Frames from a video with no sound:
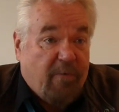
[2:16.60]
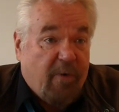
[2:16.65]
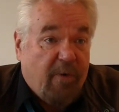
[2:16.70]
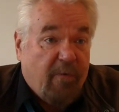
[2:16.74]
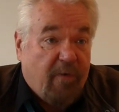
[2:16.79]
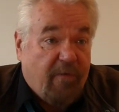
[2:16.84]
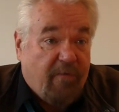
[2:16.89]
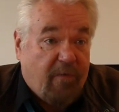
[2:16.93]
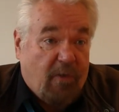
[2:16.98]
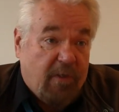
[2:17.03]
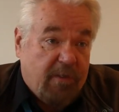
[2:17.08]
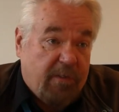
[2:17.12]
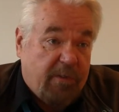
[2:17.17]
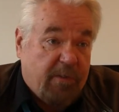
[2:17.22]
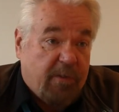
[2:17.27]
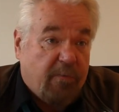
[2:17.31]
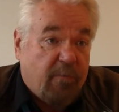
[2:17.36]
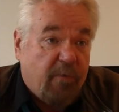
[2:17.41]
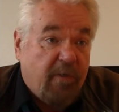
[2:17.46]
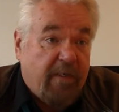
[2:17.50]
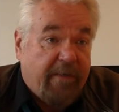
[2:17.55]
We would have lost
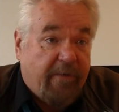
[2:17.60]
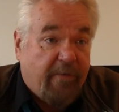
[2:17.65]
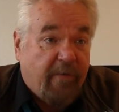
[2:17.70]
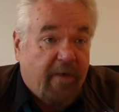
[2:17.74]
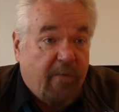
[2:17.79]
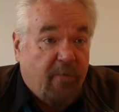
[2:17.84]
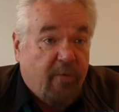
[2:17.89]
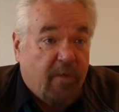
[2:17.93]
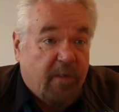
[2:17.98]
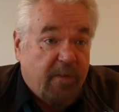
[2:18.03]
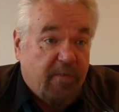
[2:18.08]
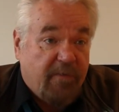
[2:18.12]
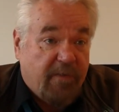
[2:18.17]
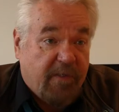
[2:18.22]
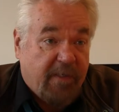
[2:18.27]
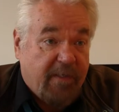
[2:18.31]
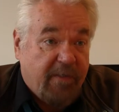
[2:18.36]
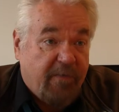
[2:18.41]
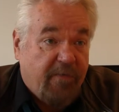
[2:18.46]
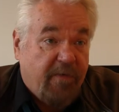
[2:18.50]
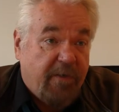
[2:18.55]
some really great works of
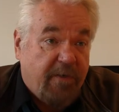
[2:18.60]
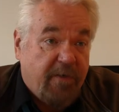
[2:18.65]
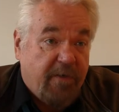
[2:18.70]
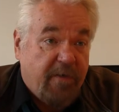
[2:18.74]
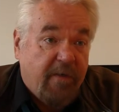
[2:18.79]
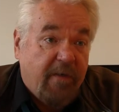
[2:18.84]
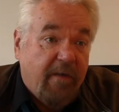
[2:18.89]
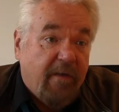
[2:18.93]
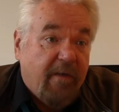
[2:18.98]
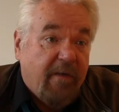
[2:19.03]
science fiction.